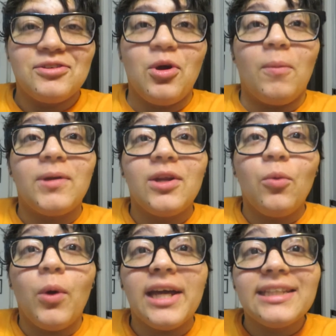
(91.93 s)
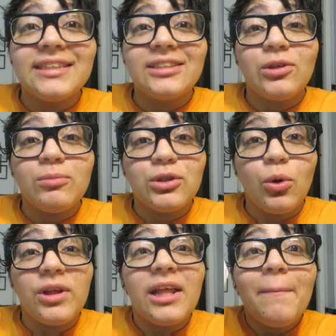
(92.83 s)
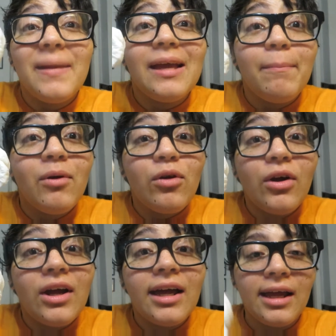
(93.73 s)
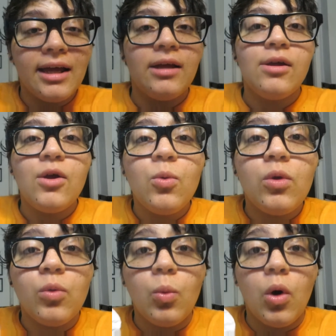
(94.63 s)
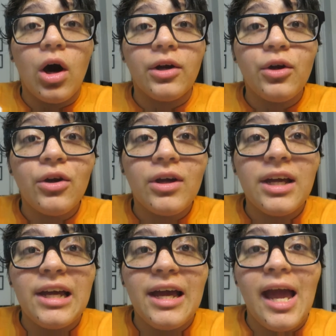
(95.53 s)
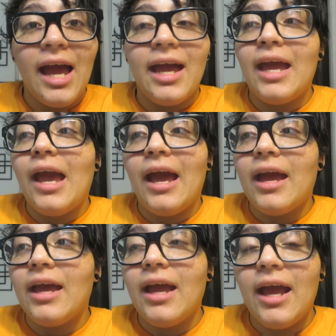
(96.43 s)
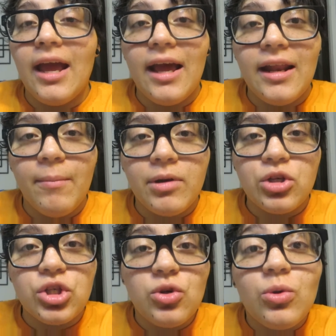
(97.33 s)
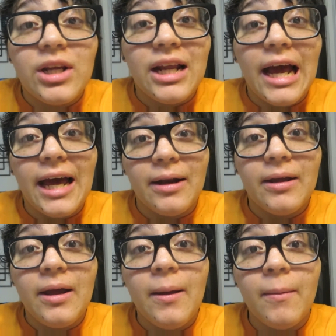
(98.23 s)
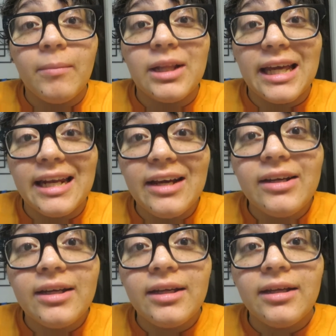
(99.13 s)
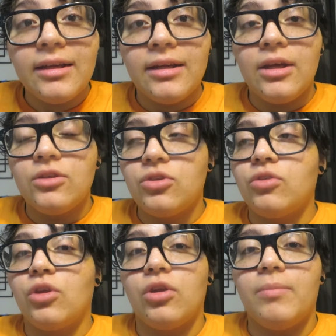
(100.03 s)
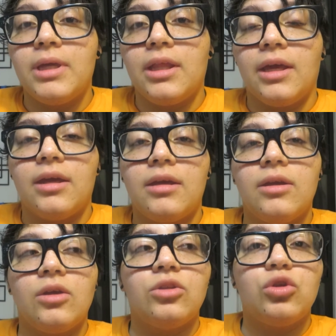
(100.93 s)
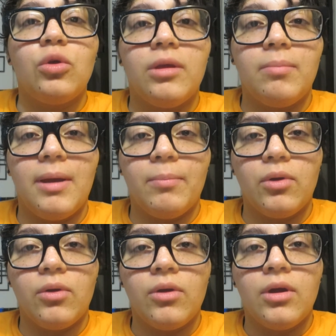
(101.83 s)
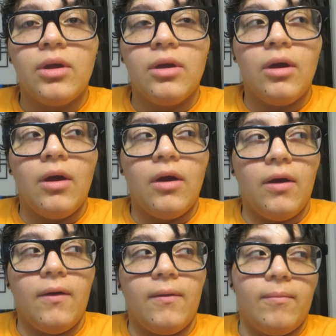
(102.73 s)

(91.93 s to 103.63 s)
So I'm gonna wet some toilet paper with water. And I'm gonna shoot it at Milena. So they're gonna be like toilet paper. I